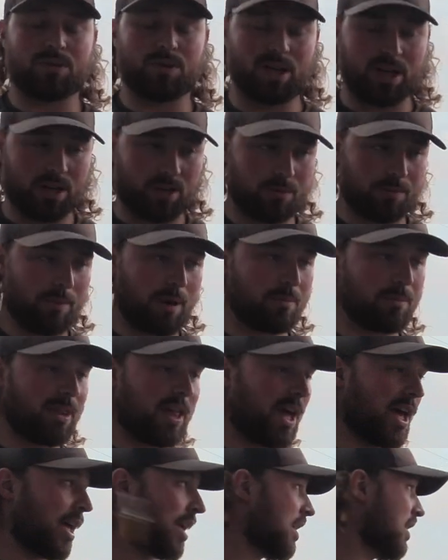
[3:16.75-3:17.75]
so I gotta remember
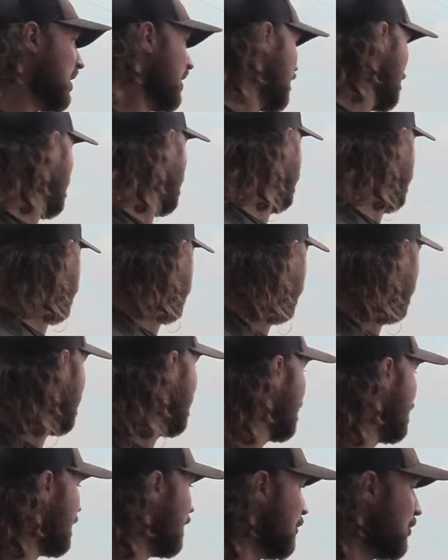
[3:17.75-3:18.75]
that when we put
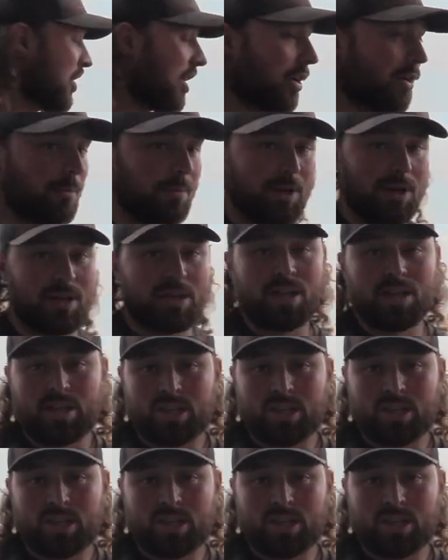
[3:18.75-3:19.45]
it in the gel, but